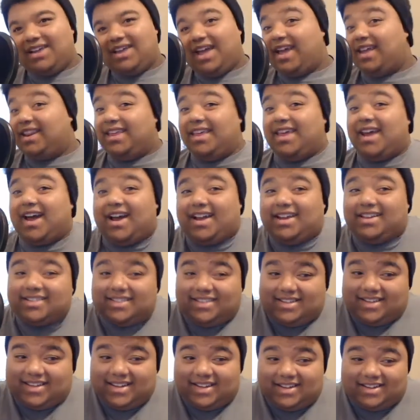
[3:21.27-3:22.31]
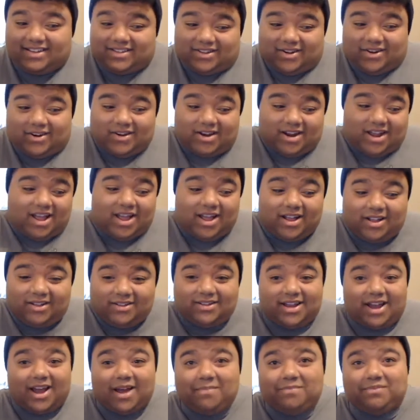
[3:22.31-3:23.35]
Any ideas are
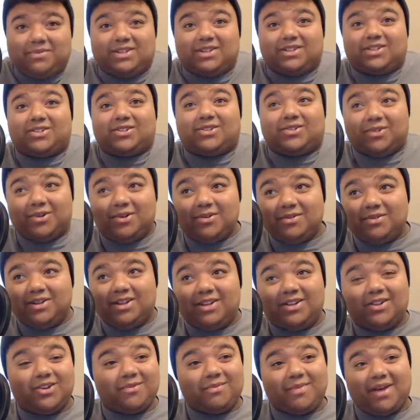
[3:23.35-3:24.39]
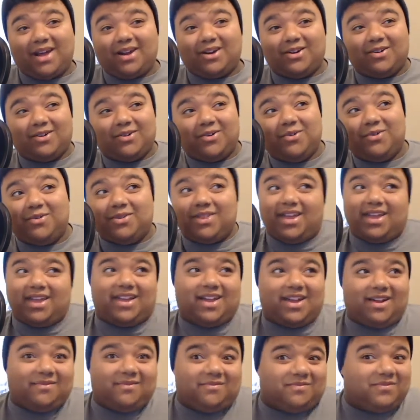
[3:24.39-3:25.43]
held up to scrutiny no matter who they
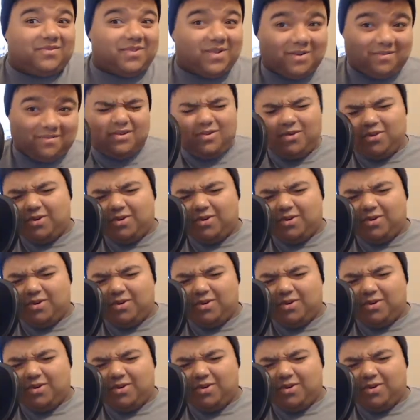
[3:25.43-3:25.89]
come from.